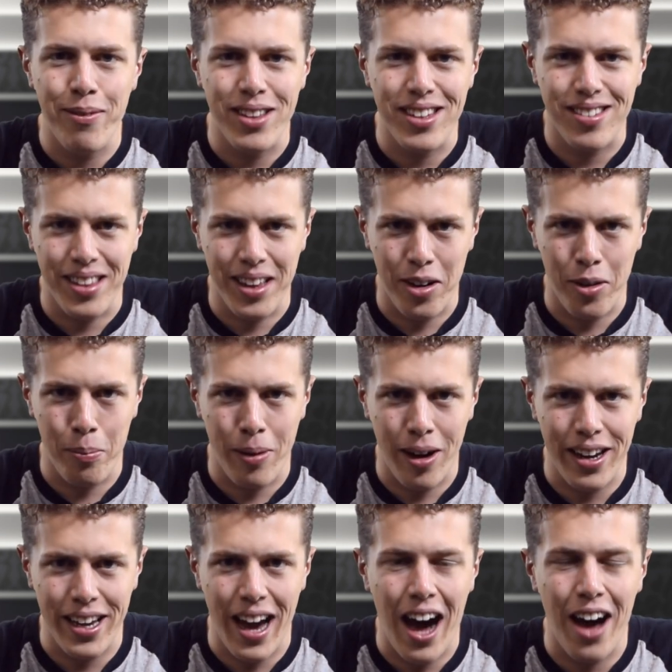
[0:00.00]
this little
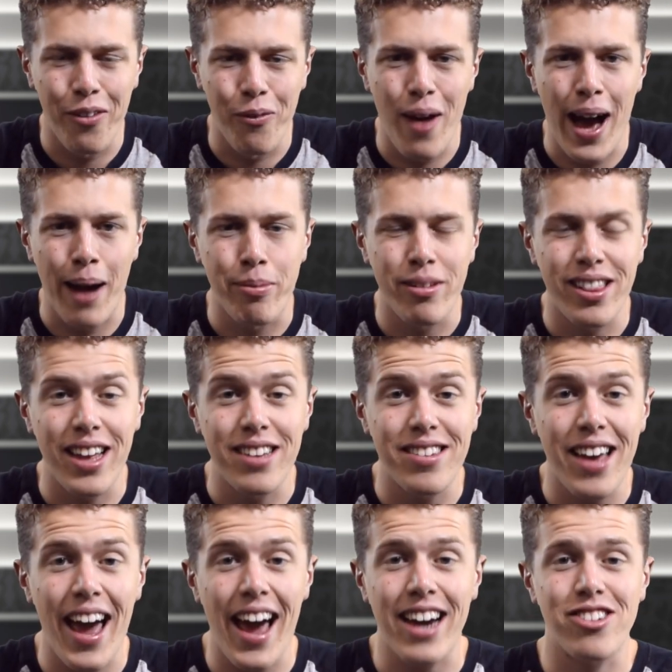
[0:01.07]
buddy unwrapped,
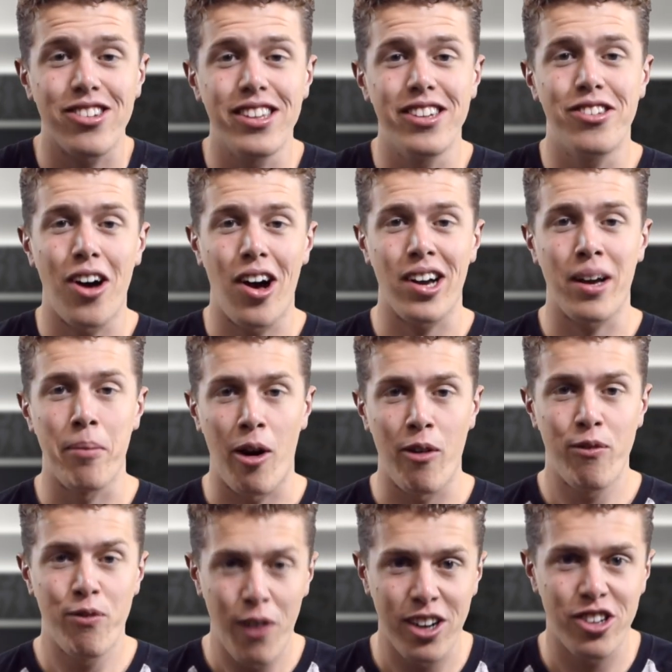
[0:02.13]
let's actually talk
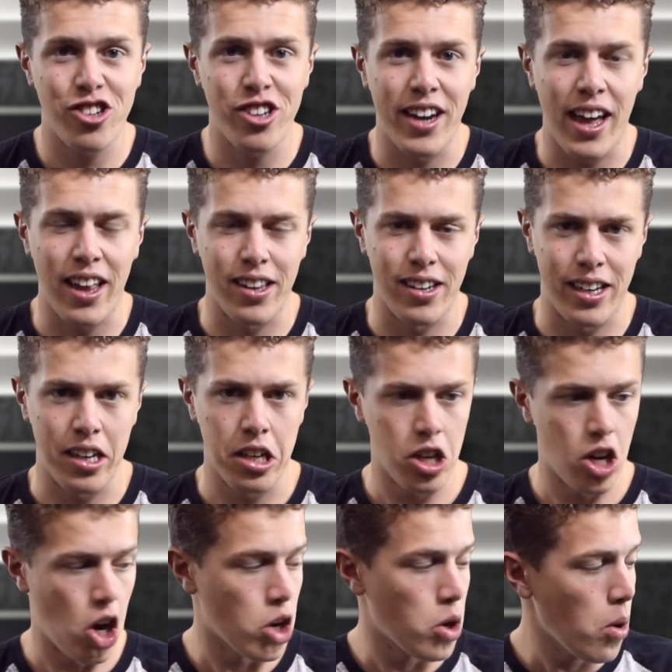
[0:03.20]
about functionality.
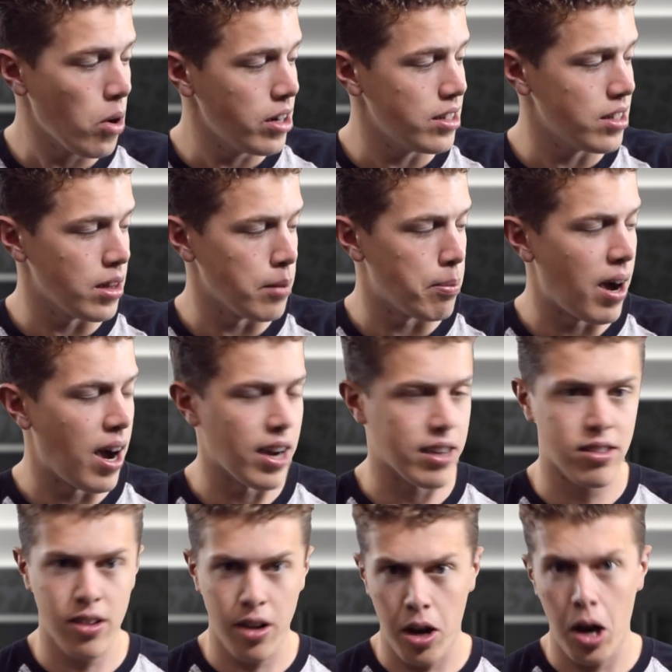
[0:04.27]
According to the
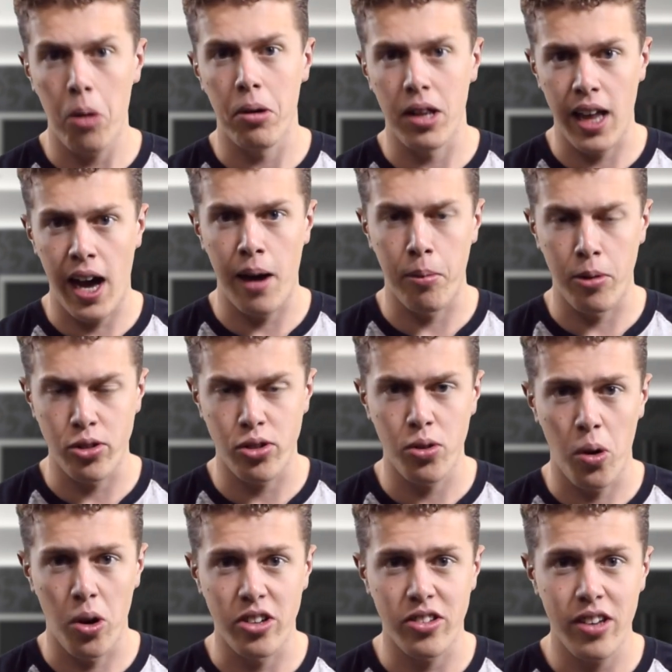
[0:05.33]
box, a reliable
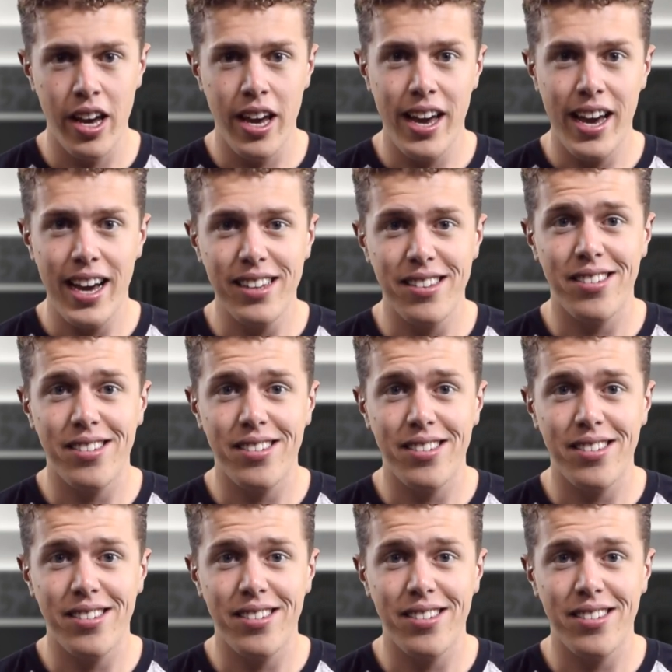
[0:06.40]
source, it